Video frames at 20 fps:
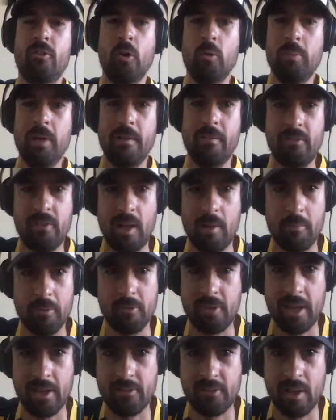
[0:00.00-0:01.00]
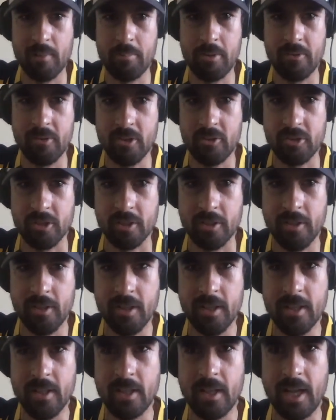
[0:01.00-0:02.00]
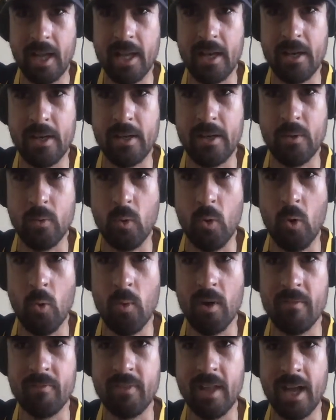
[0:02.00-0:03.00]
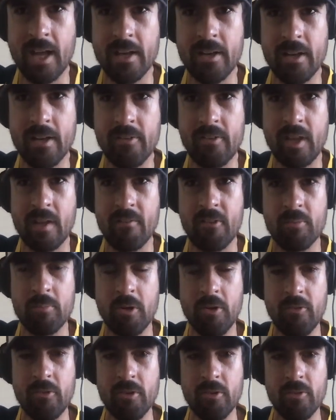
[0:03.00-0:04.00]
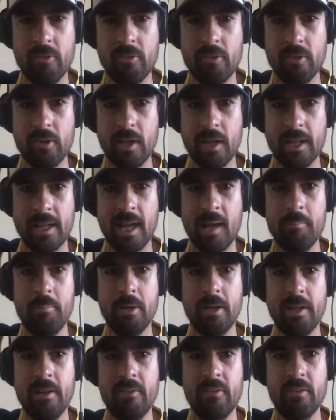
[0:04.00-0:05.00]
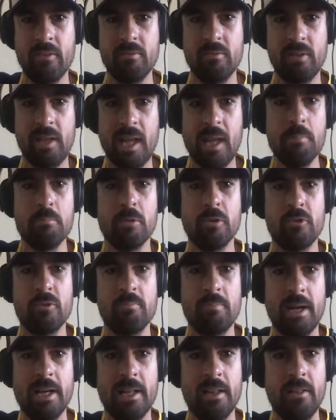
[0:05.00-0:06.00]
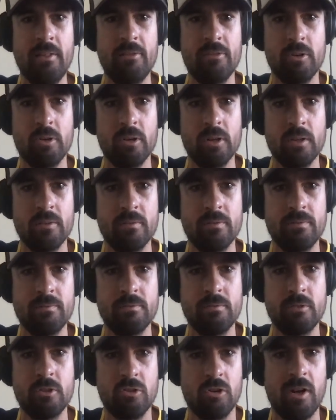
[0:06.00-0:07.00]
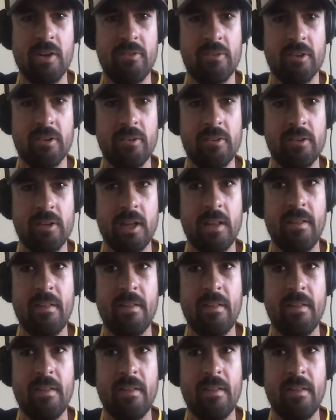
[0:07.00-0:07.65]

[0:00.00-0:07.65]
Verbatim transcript: still be in the same exact same position and all we've done is have sponsors and companies hemorrhage money through a crisis.